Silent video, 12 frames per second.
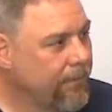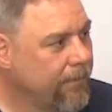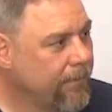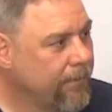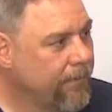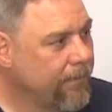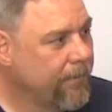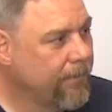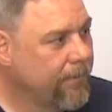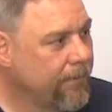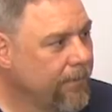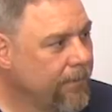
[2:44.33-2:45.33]

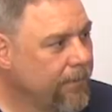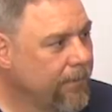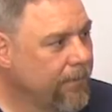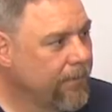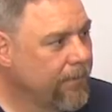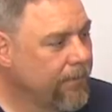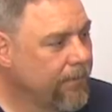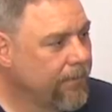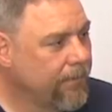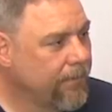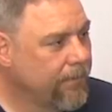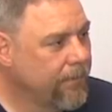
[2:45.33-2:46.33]

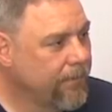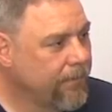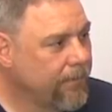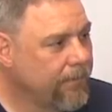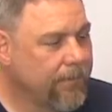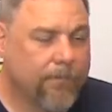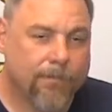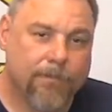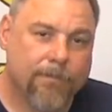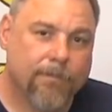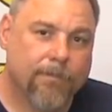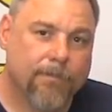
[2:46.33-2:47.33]

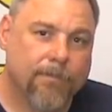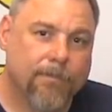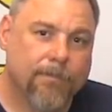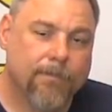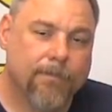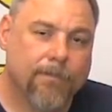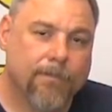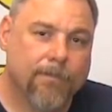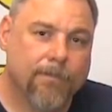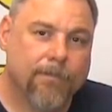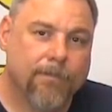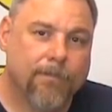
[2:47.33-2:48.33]

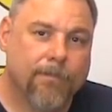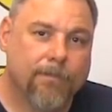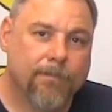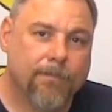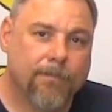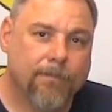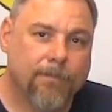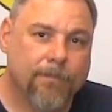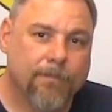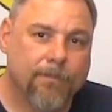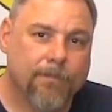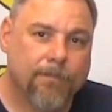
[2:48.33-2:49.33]

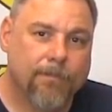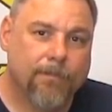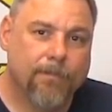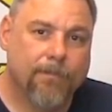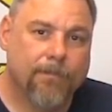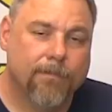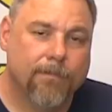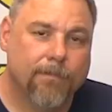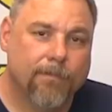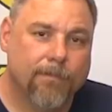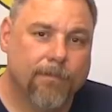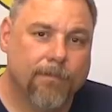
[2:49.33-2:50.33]

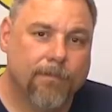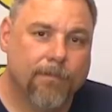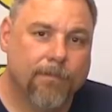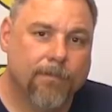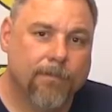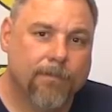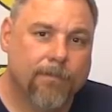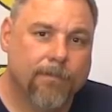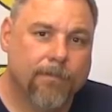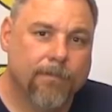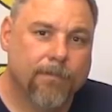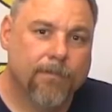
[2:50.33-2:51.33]

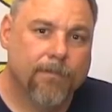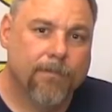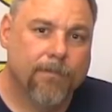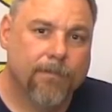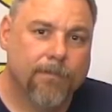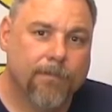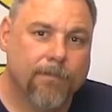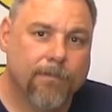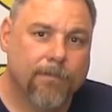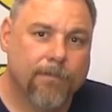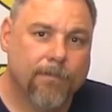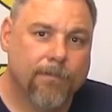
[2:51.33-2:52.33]
No words are spoken by the person on screen.